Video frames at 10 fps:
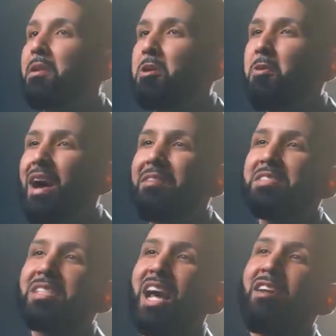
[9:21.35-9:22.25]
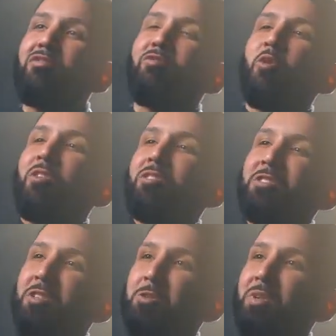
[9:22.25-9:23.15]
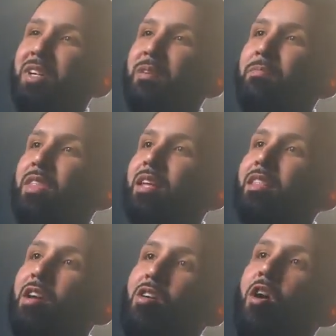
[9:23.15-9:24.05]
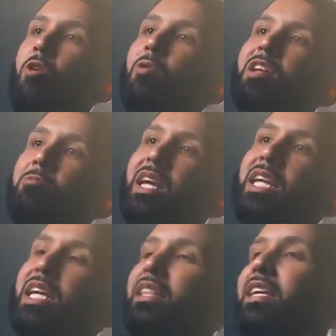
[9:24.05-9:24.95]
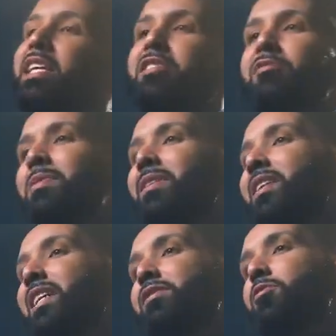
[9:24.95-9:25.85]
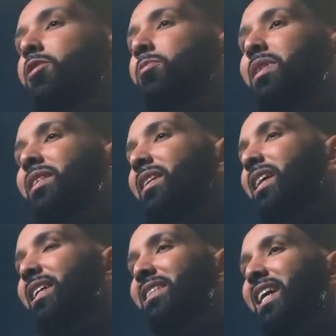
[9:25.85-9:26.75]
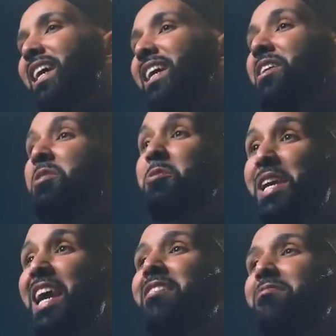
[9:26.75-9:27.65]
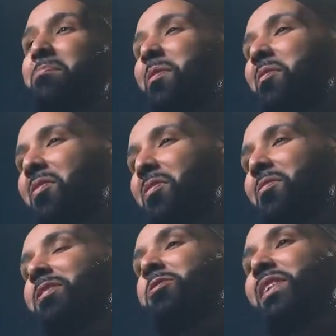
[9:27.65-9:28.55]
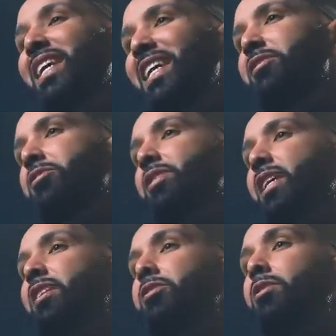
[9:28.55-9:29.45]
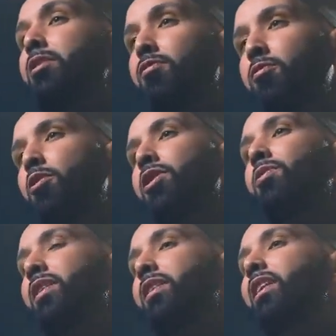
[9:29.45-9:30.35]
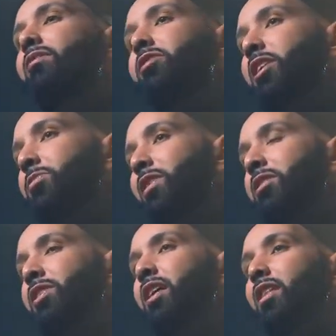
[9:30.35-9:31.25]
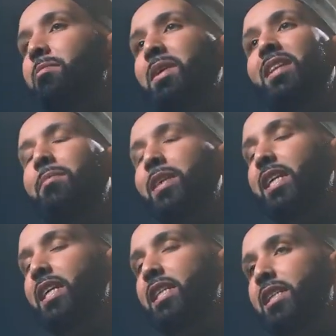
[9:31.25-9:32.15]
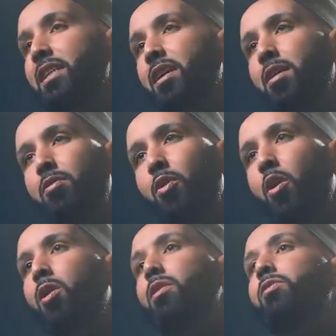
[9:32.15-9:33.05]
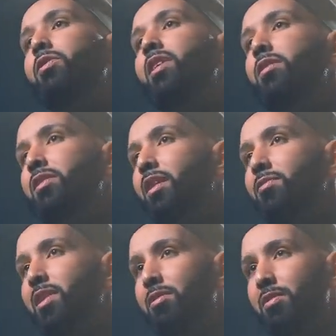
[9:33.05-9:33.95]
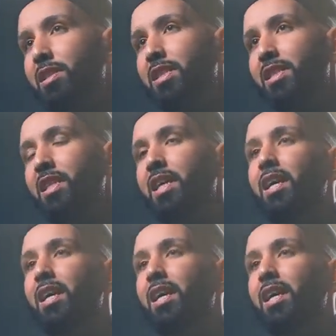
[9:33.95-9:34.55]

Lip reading: But you have sent forth children that are already waiting at the gates of paradise for you, bi-idhnillahi ta'ala. You gave birth to an intercessor for you on the Day of Judgment, inshallah. May Allah make it easy for all of you that are suffering through this.